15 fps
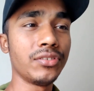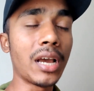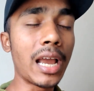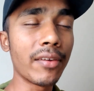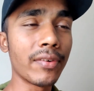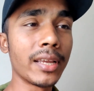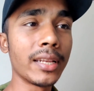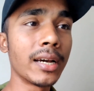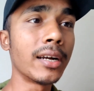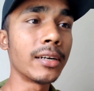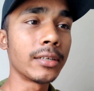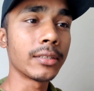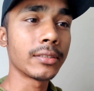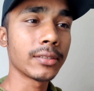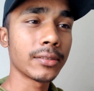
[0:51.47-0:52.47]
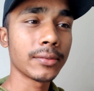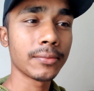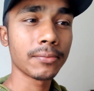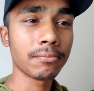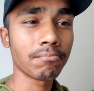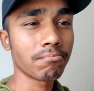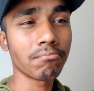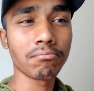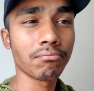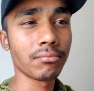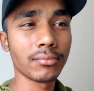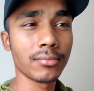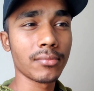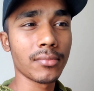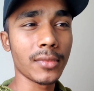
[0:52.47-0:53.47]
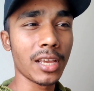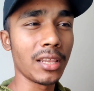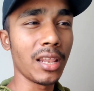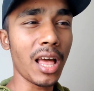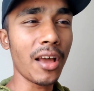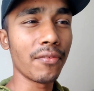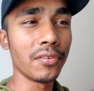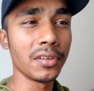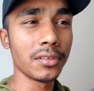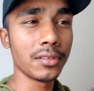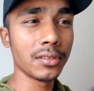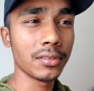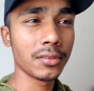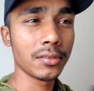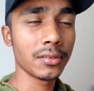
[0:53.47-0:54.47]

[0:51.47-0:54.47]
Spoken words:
divine art. I love it.